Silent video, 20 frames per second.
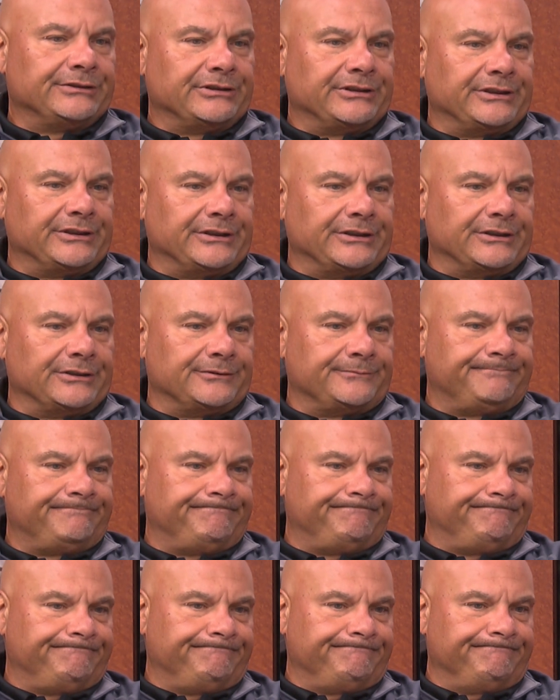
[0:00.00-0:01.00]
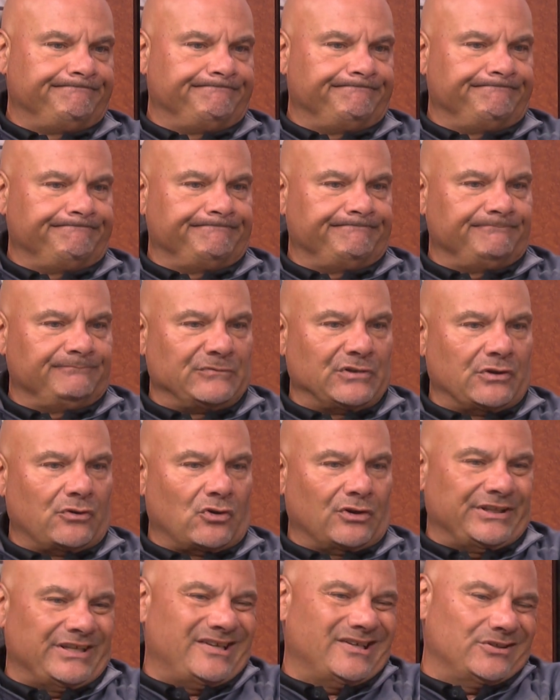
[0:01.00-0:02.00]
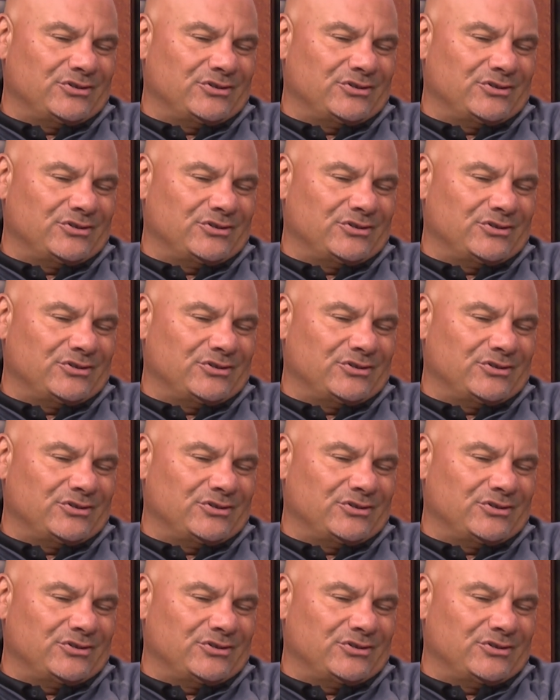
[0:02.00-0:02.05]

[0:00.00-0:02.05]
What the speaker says: on the